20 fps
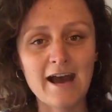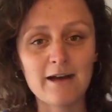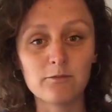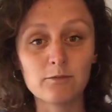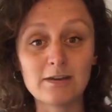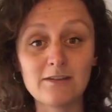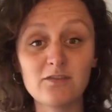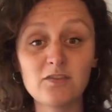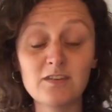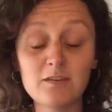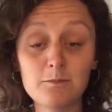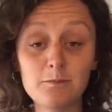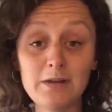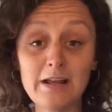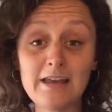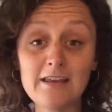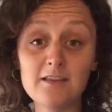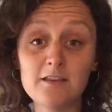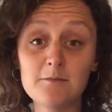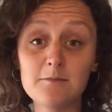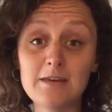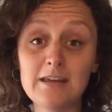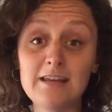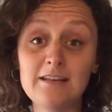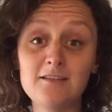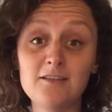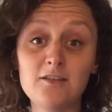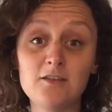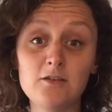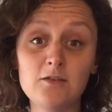And we've split them
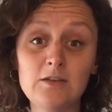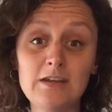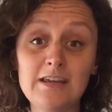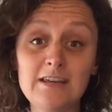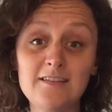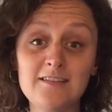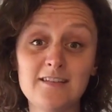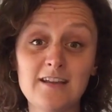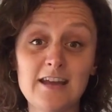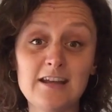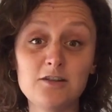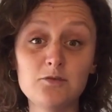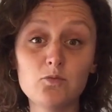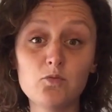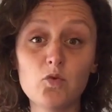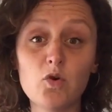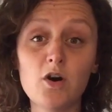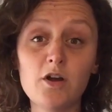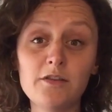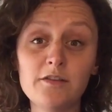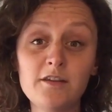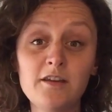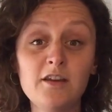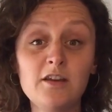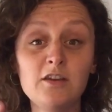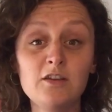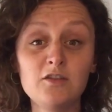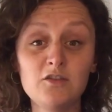into Key Stage 1,